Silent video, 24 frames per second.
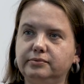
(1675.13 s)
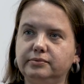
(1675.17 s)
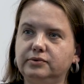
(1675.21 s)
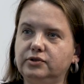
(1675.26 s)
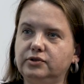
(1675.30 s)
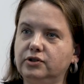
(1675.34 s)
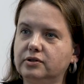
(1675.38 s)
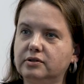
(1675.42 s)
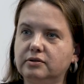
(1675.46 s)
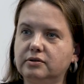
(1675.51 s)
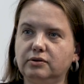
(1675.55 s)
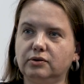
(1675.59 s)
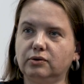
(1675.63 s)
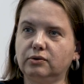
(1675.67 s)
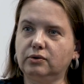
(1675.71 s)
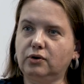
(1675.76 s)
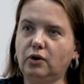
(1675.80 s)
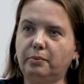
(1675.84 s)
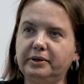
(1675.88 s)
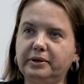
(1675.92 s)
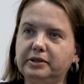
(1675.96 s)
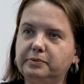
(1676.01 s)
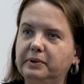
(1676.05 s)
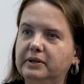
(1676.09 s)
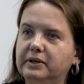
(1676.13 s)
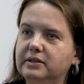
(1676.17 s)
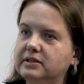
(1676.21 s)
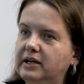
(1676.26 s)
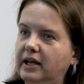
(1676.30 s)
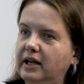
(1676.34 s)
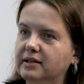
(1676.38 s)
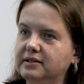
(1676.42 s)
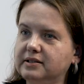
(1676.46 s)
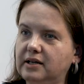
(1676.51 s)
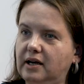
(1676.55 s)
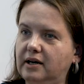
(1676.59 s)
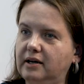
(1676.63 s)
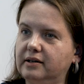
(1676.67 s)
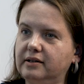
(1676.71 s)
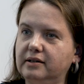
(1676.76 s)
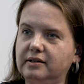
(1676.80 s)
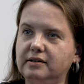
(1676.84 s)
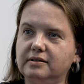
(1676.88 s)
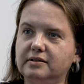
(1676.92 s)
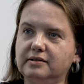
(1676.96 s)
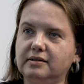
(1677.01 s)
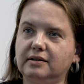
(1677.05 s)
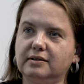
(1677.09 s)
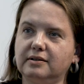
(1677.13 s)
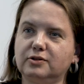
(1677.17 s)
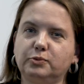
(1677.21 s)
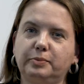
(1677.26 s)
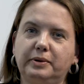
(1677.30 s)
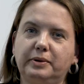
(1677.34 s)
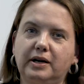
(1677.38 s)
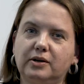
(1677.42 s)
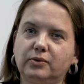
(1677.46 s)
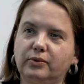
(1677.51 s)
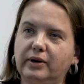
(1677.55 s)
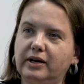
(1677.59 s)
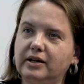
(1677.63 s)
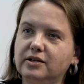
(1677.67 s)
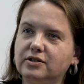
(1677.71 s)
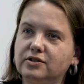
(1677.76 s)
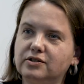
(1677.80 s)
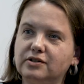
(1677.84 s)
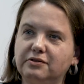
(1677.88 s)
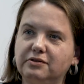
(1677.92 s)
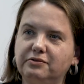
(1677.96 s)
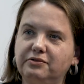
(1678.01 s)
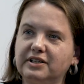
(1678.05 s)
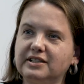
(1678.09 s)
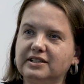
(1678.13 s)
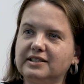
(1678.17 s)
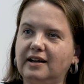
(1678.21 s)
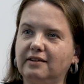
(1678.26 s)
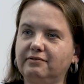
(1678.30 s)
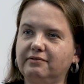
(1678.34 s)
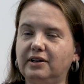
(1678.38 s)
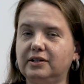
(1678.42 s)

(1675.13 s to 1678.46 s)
just commitments like salaries and superannuation and things like